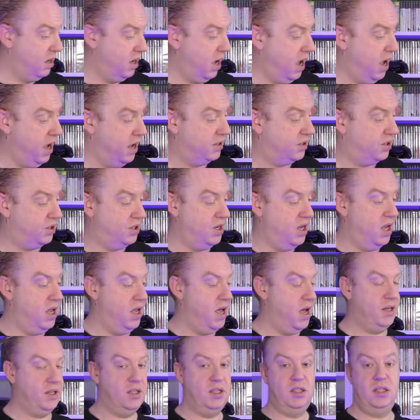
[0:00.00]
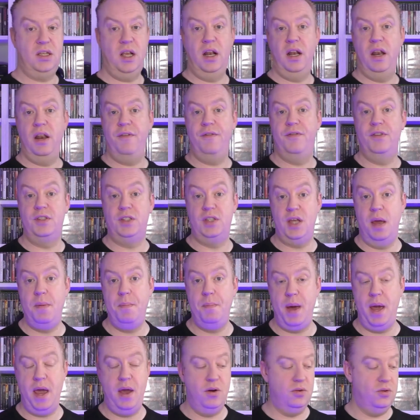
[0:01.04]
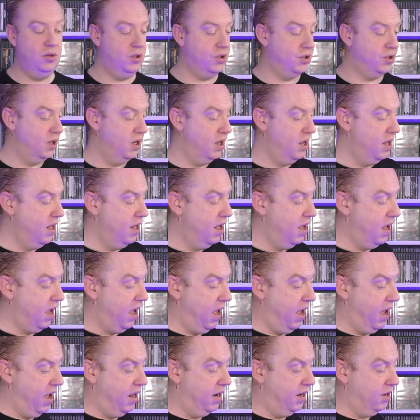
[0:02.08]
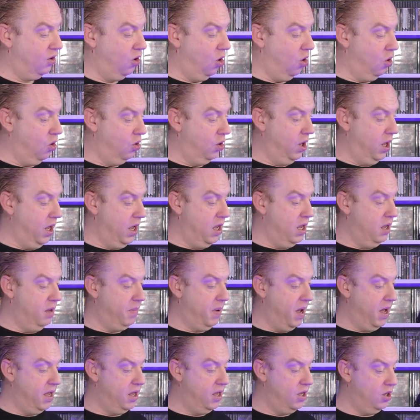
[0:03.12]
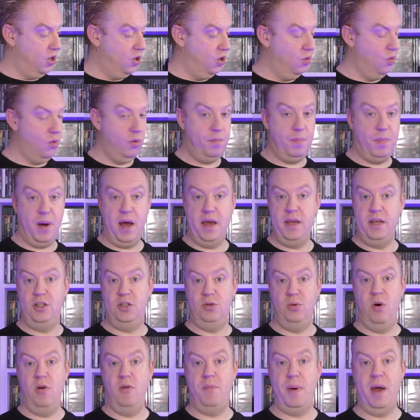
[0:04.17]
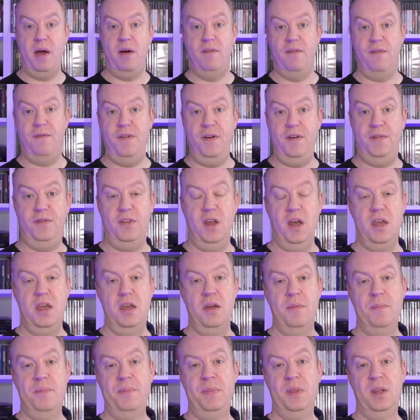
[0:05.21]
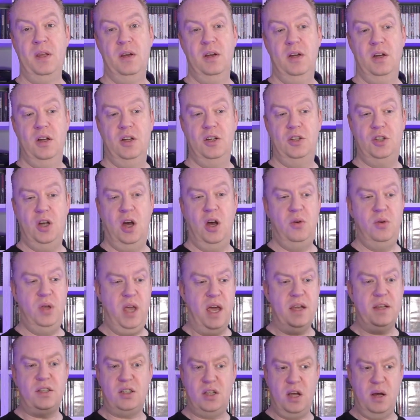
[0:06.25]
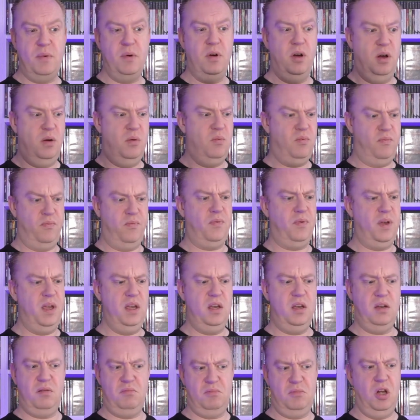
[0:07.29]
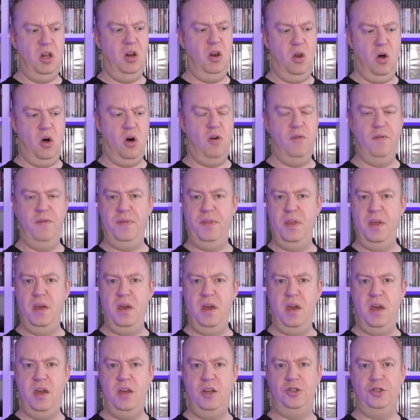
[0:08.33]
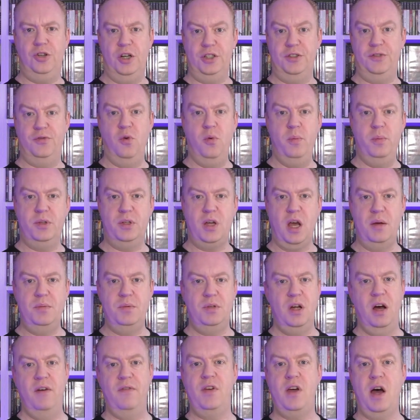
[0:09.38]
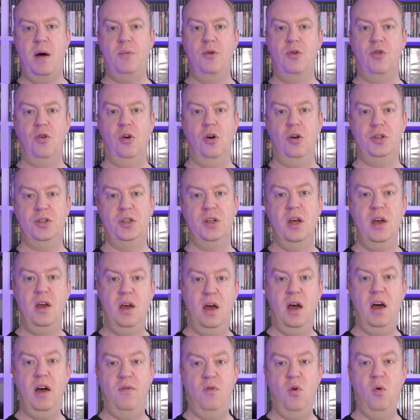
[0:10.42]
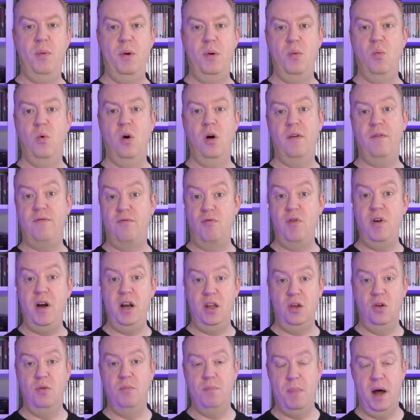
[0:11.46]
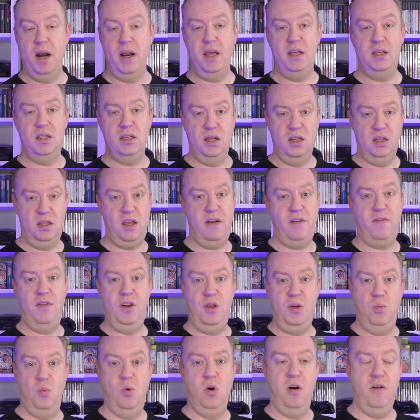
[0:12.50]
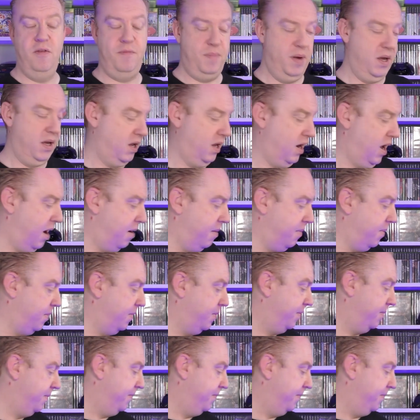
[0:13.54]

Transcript: Uh, CEX are selling it for ten pounds, and on eBay you would pay twelve pound fifty. So yeah, some uh, I think a lot of the Transformers games that I've come across have all been worth really good money, so they're definitely worth picking up.